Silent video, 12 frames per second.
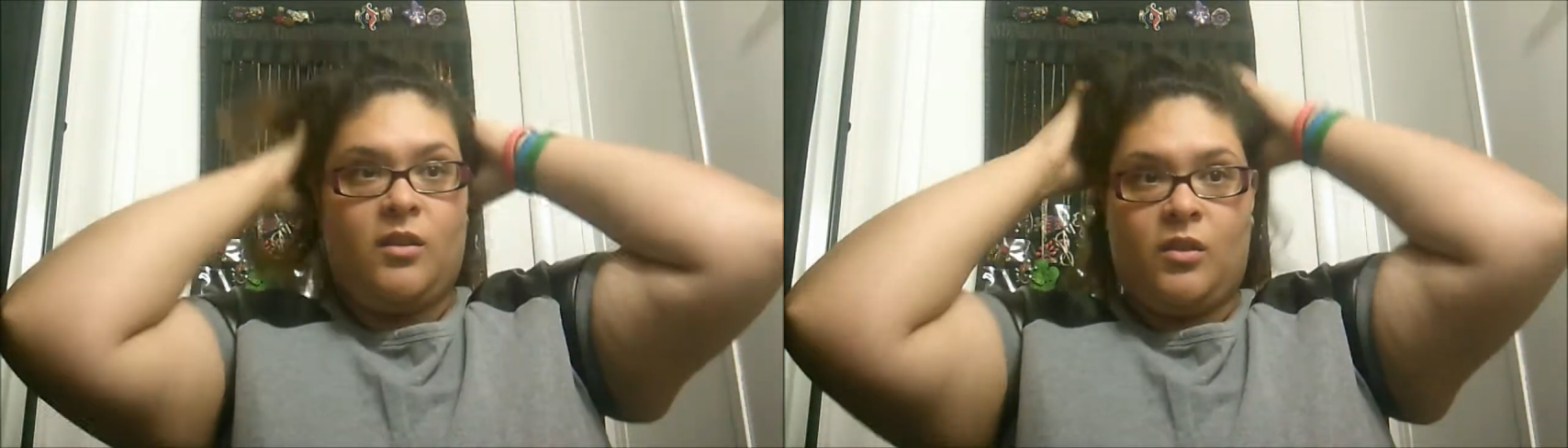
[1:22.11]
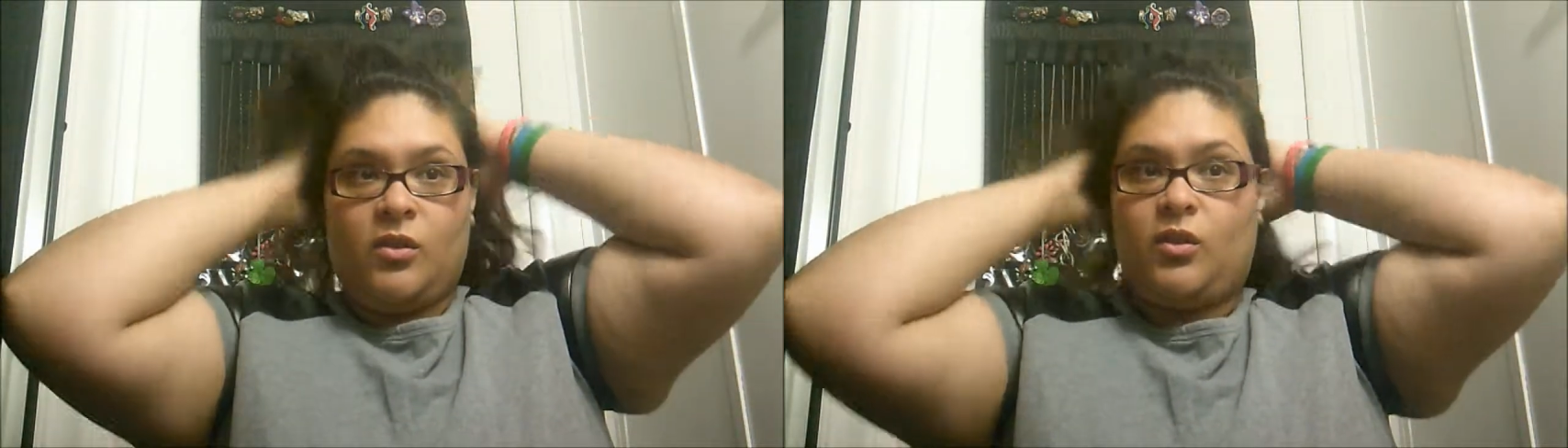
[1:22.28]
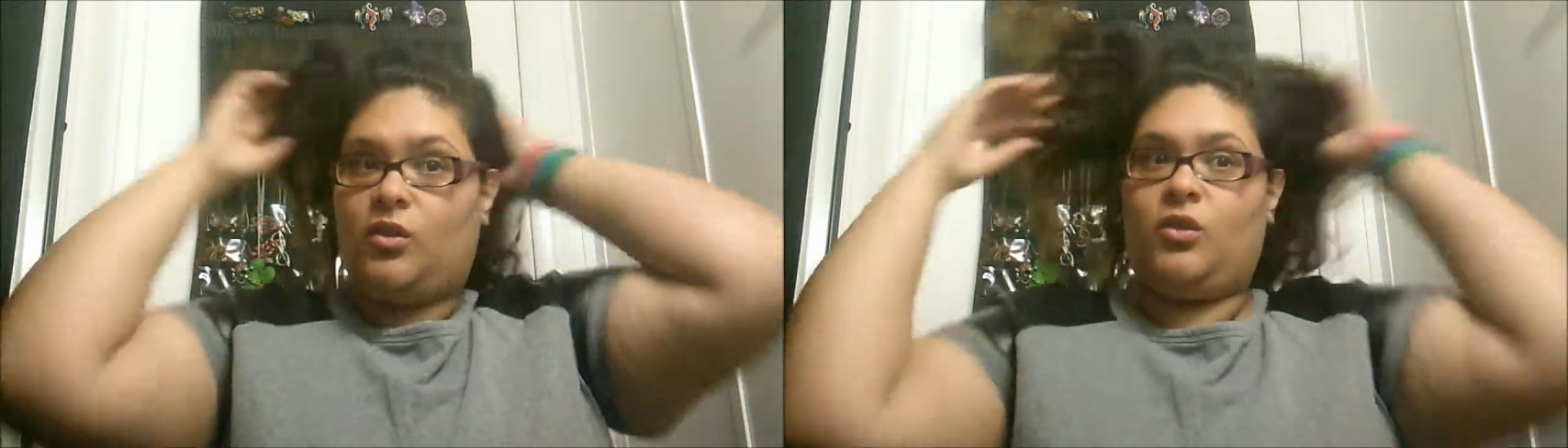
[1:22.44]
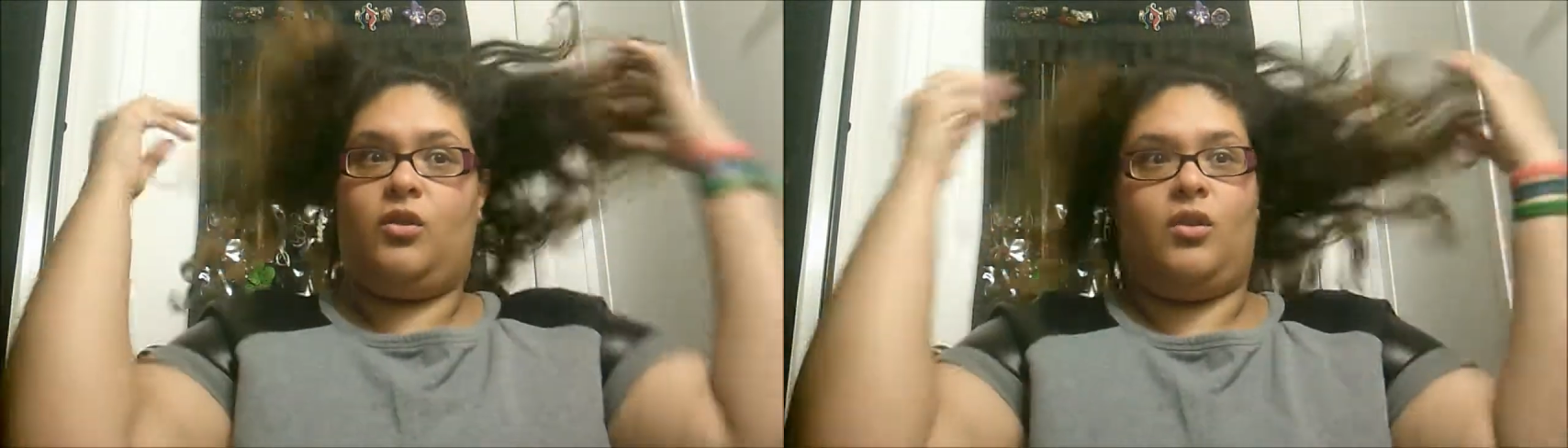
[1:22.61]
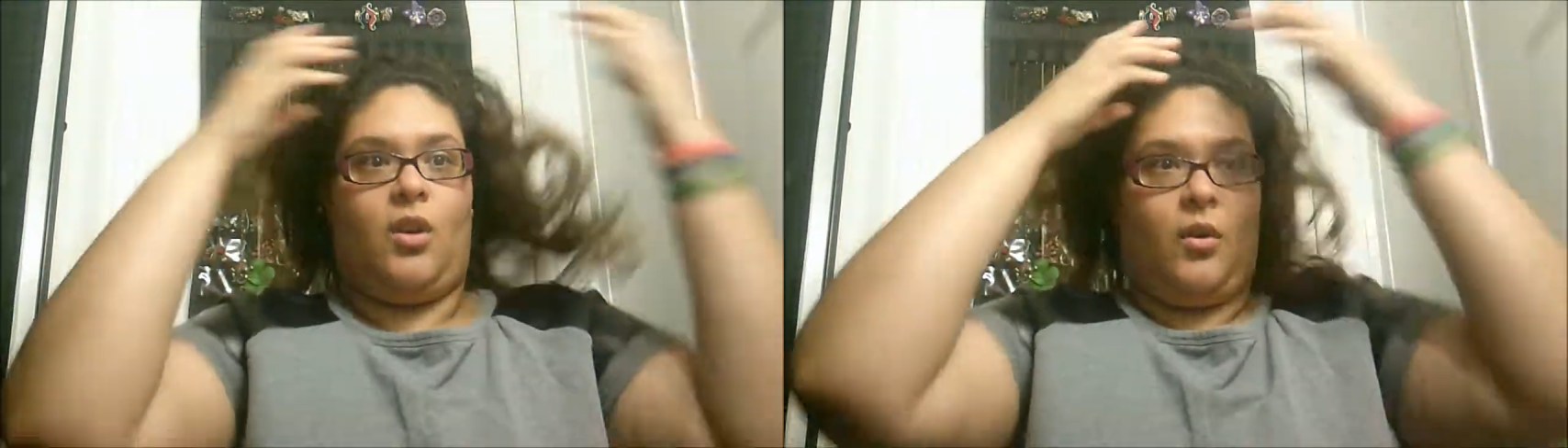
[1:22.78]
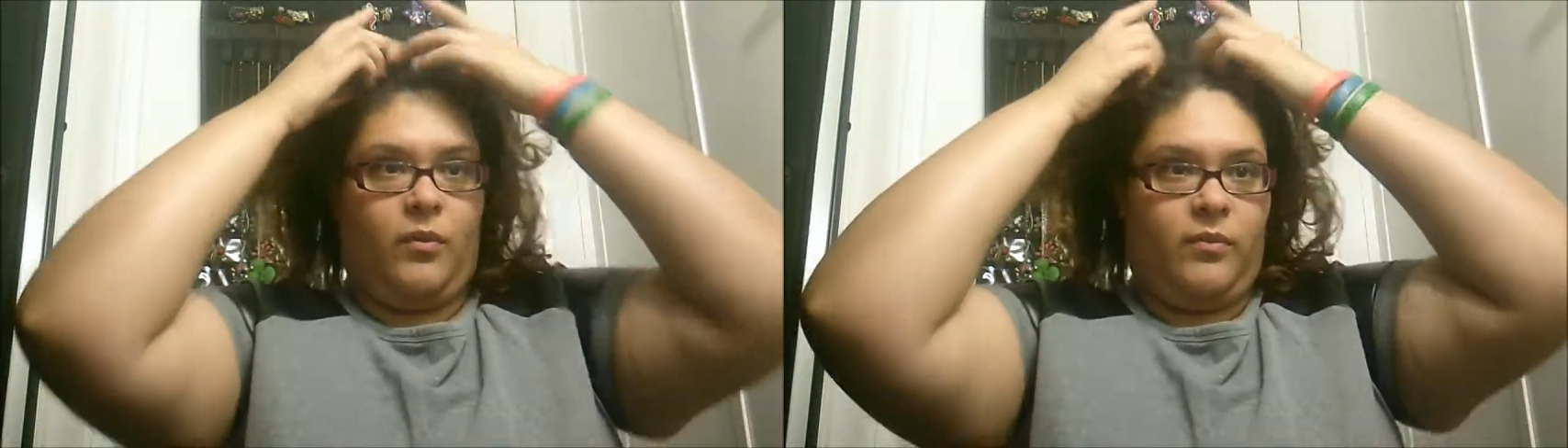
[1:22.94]

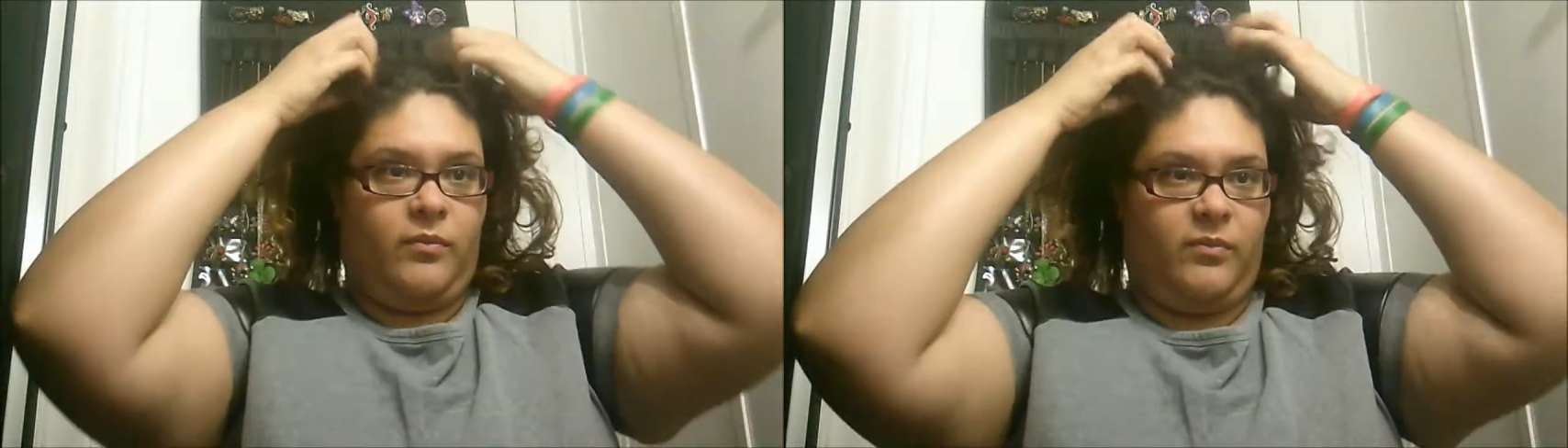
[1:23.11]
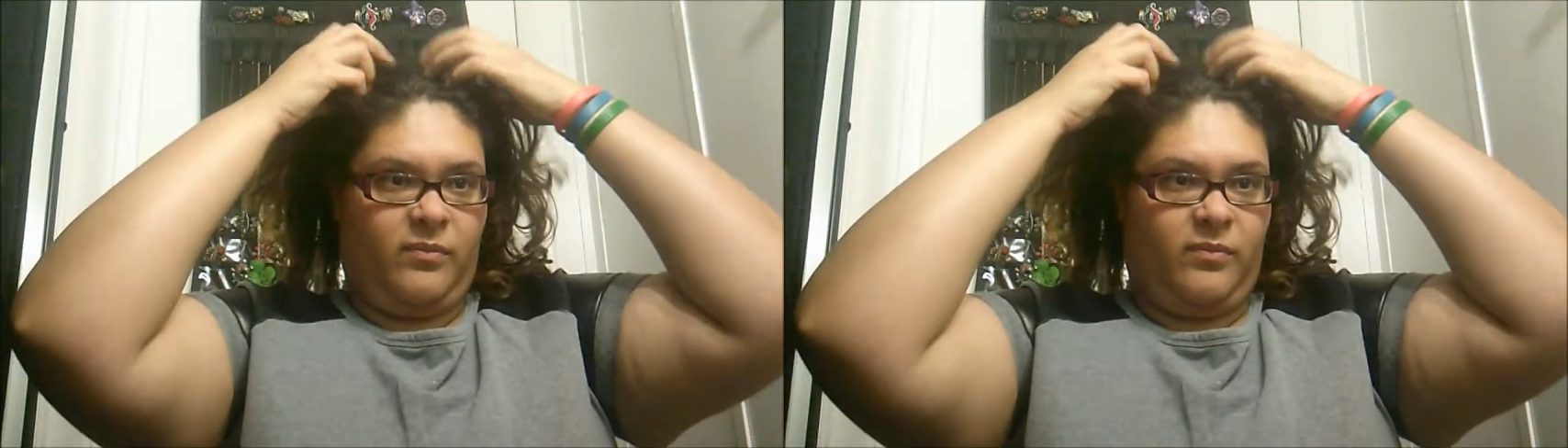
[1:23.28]
So